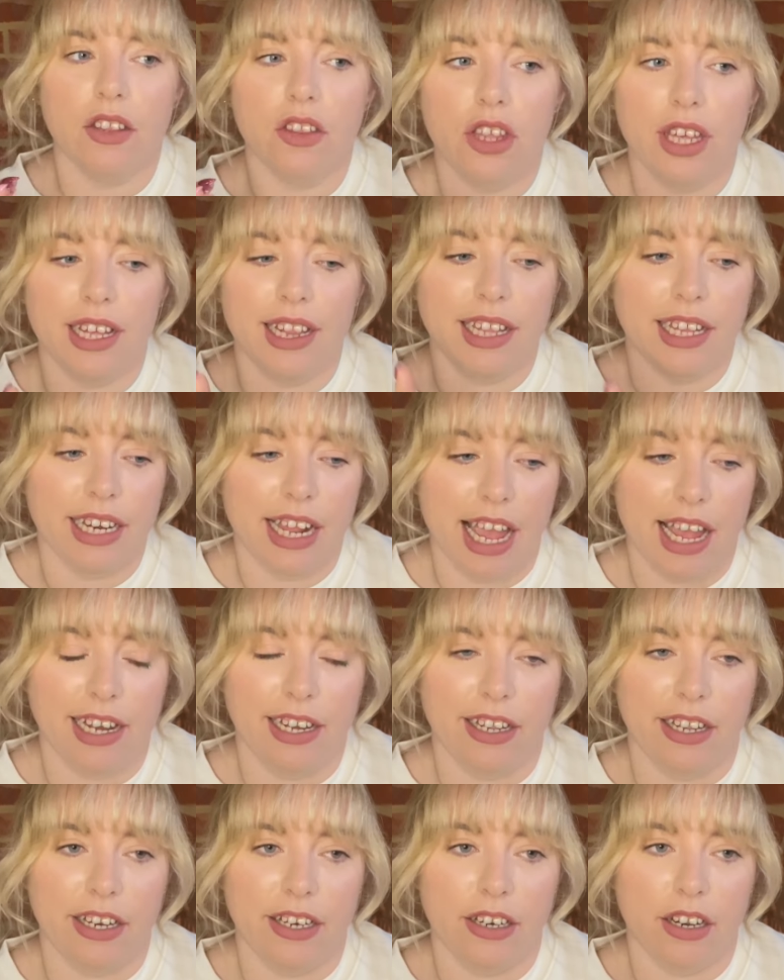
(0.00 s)
Jill and
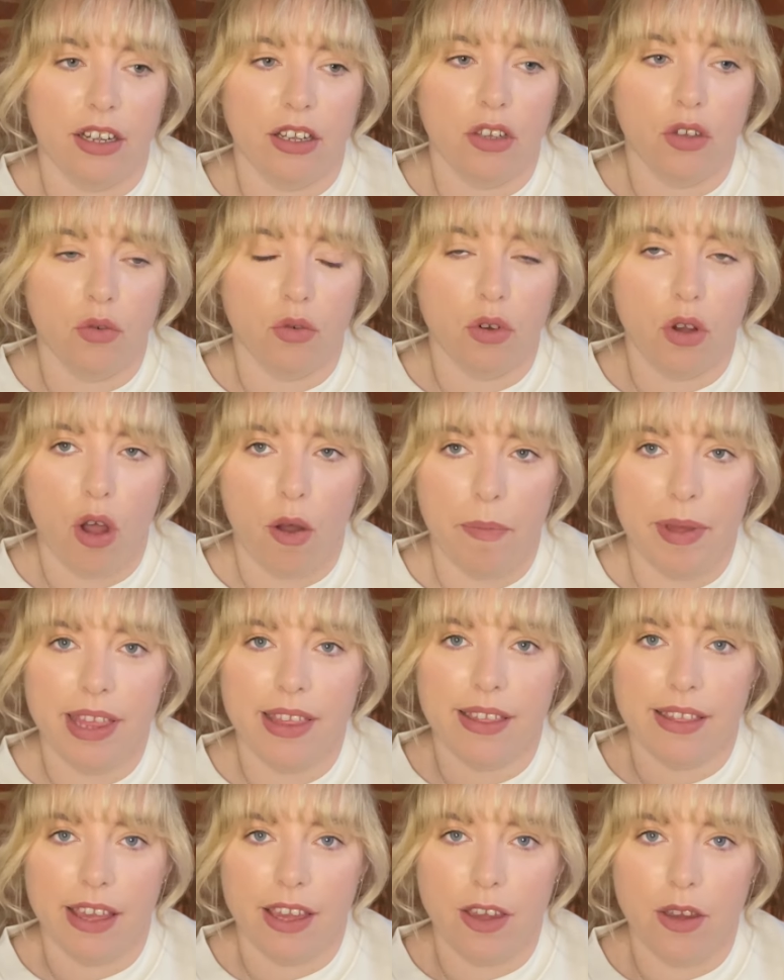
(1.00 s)
Helen, your
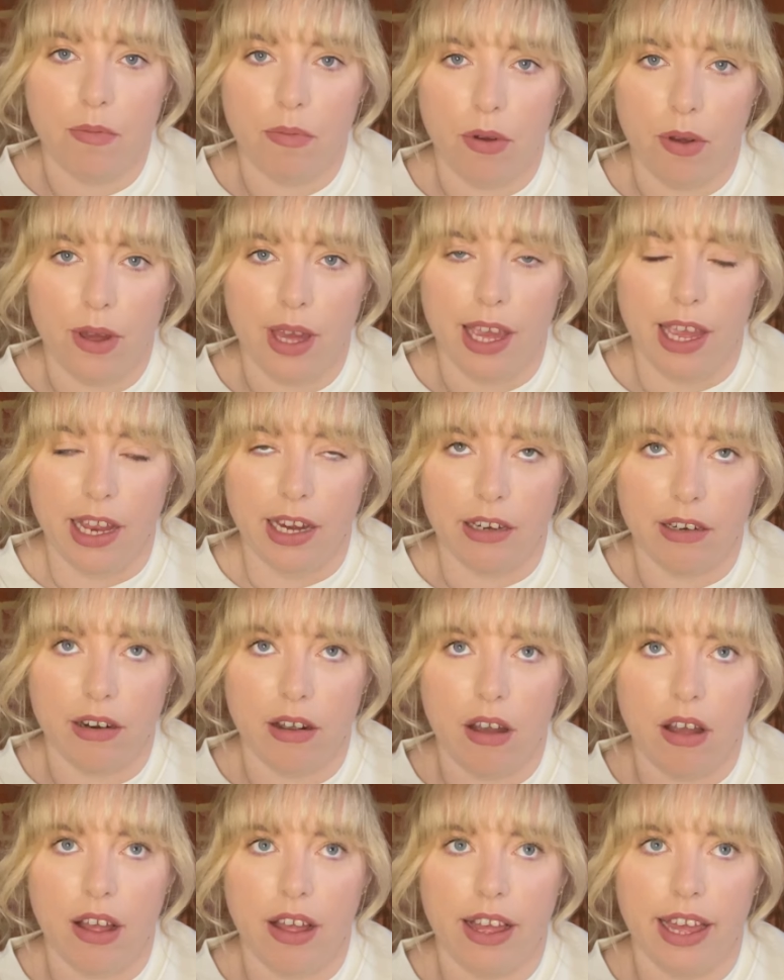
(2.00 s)
comments that you put in,
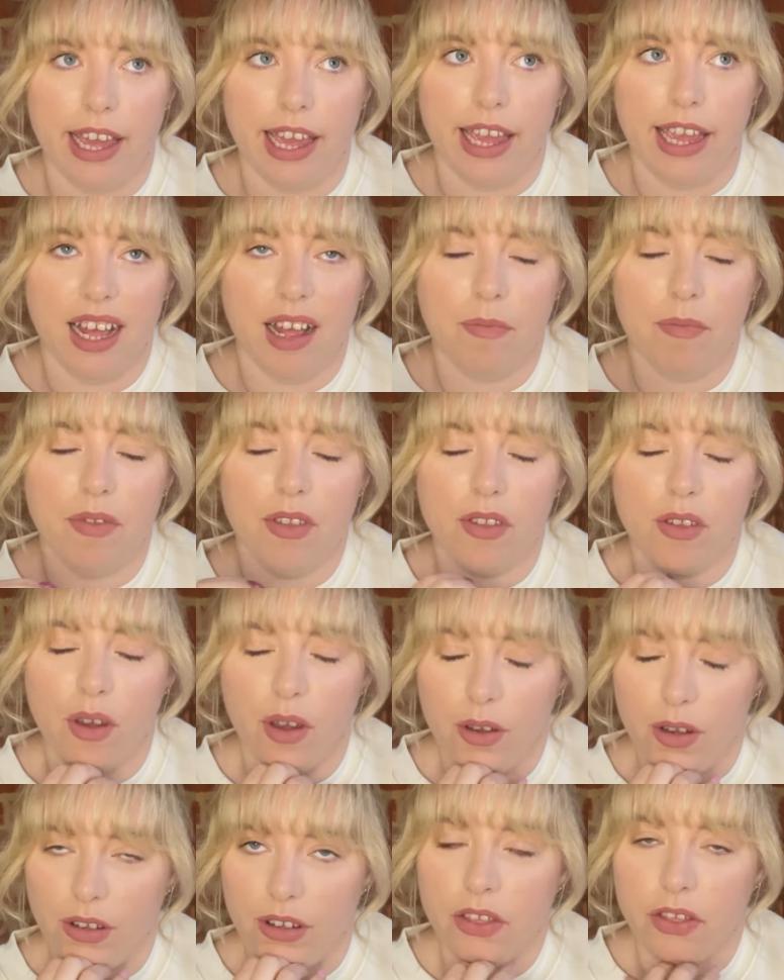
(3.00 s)
I am
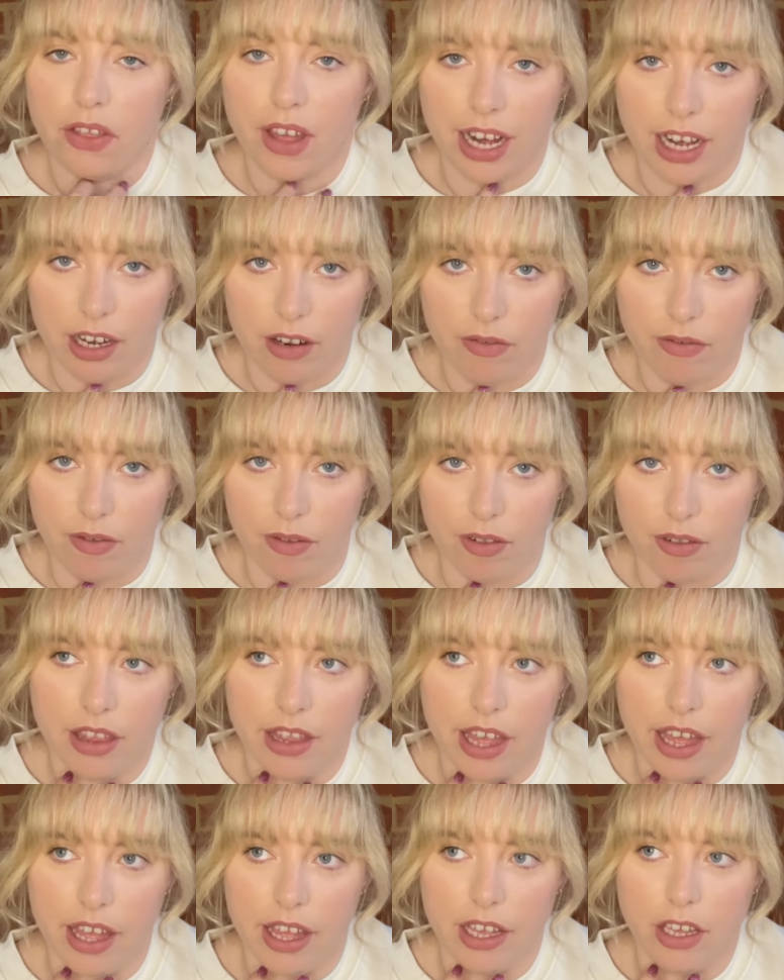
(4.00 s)
so thankful
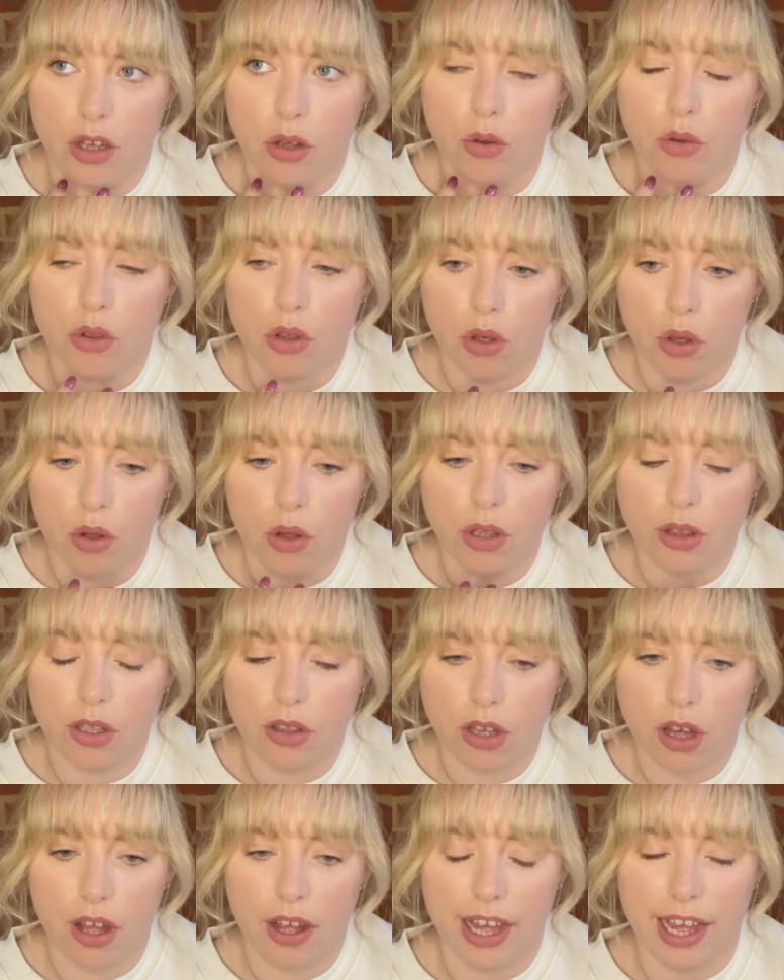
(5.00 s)
that you took the
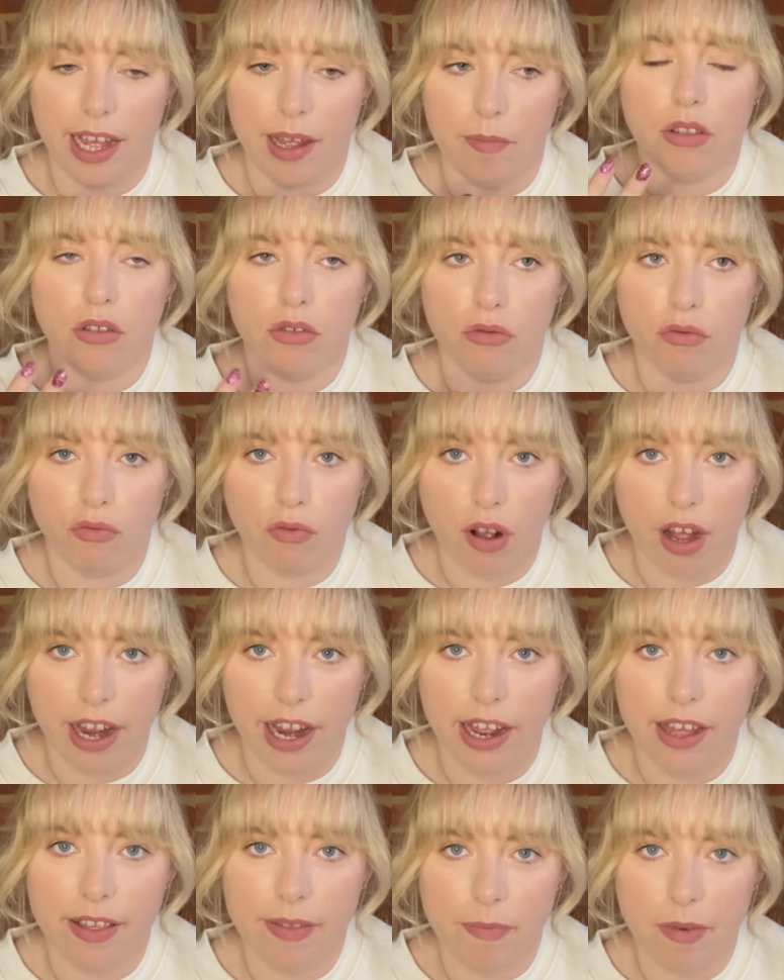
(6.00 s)
time to
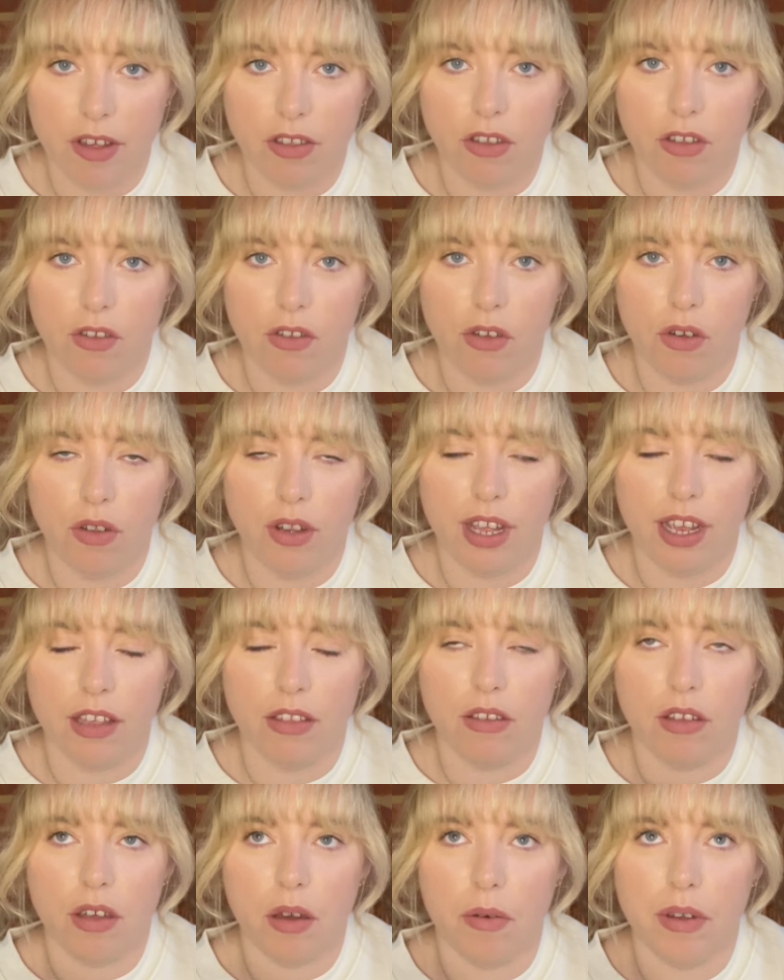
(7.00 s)
write as much as you did,
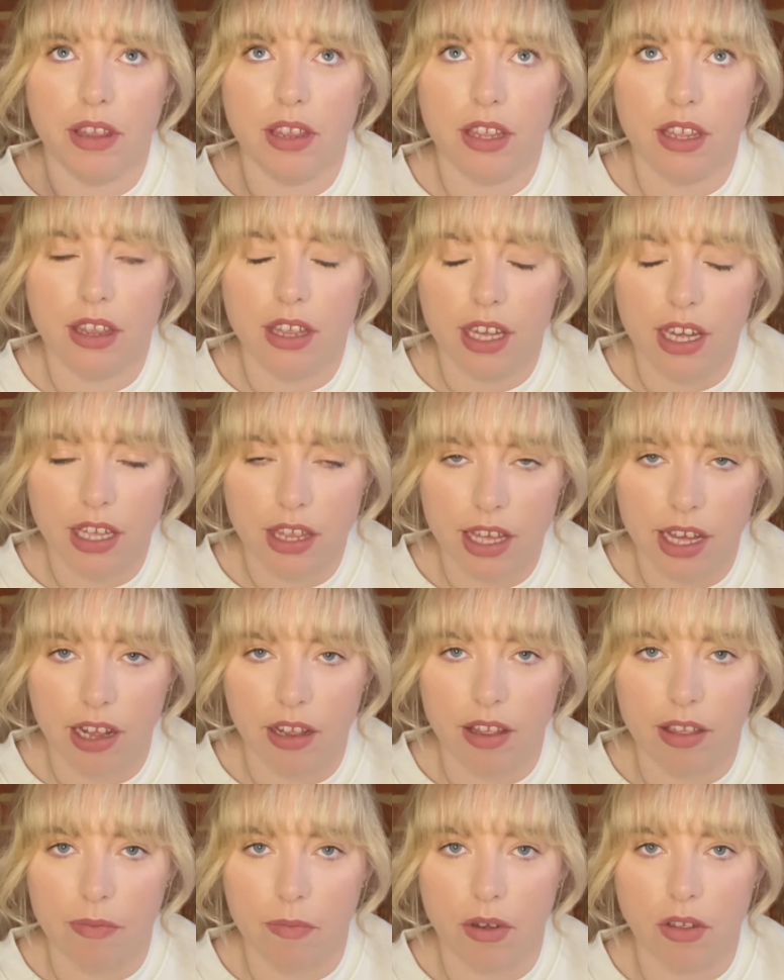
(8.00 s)
to go into detail
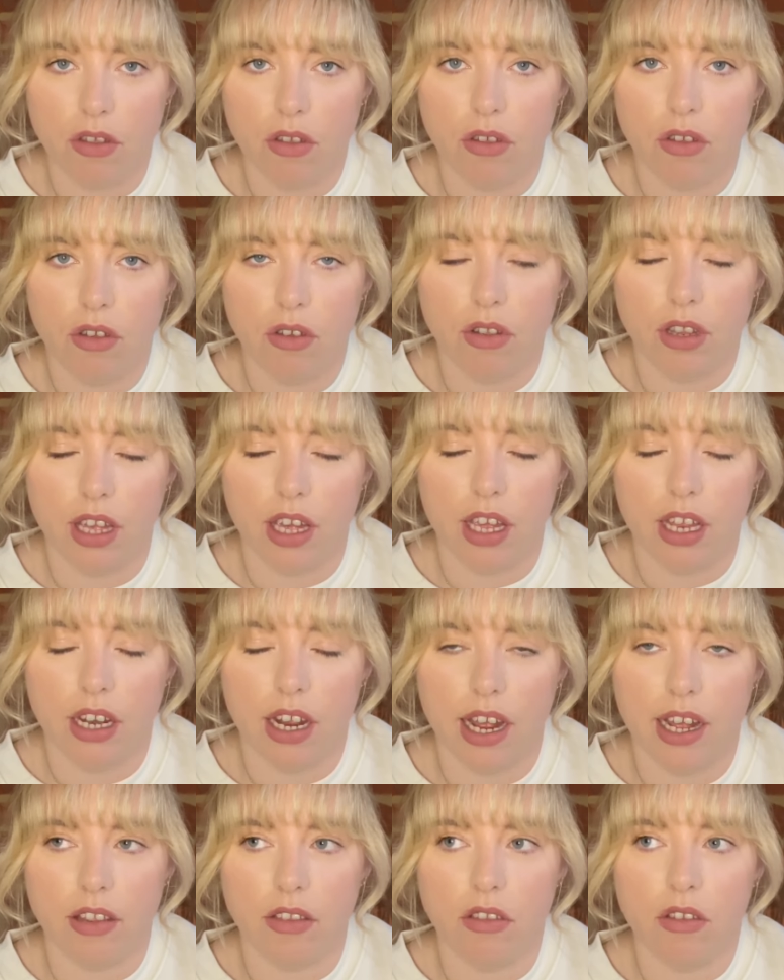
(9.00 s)
as much as you did,
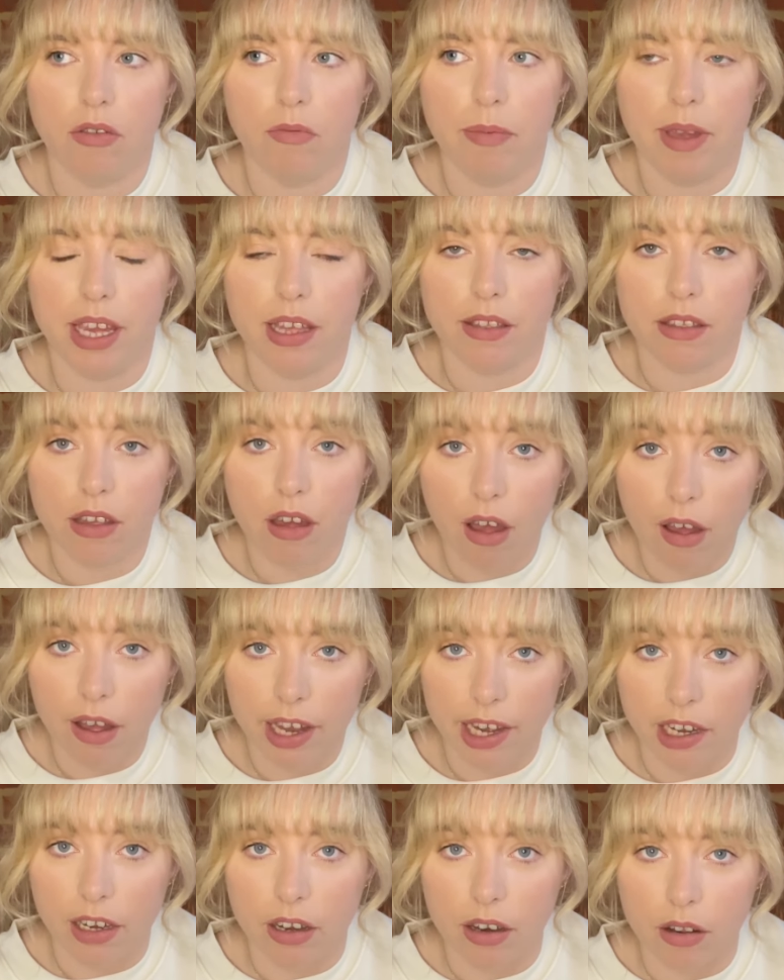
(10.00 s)
and to be as
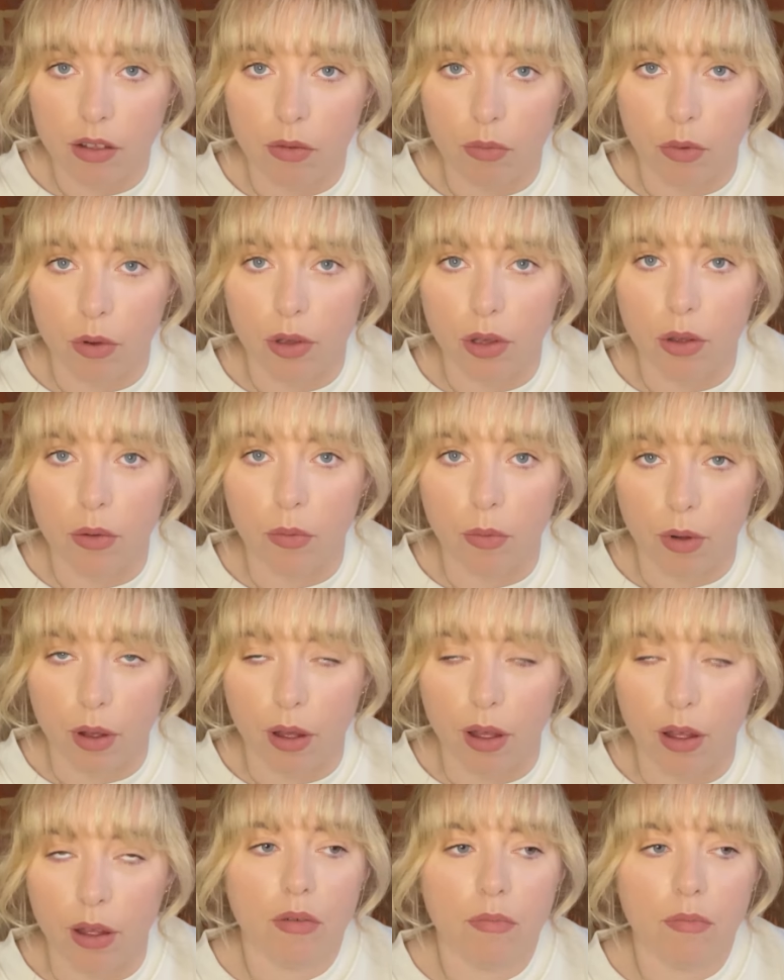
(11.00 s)
kind as what you were.